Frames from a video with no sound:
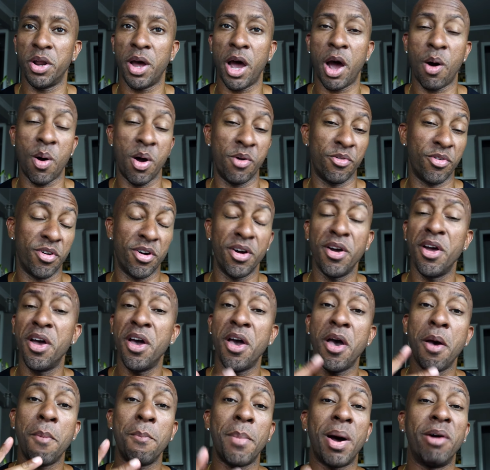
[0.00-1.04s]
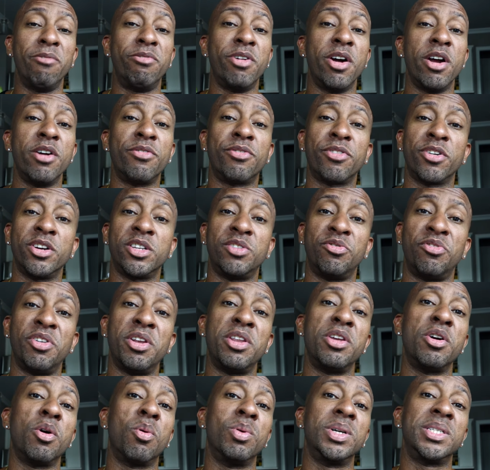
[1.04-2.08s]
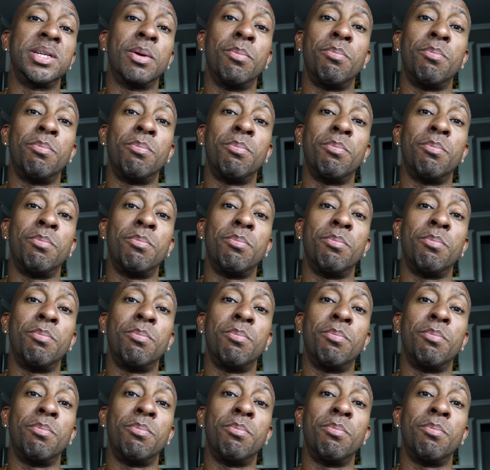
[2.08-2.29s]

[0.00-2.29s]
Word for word: However, my very first video was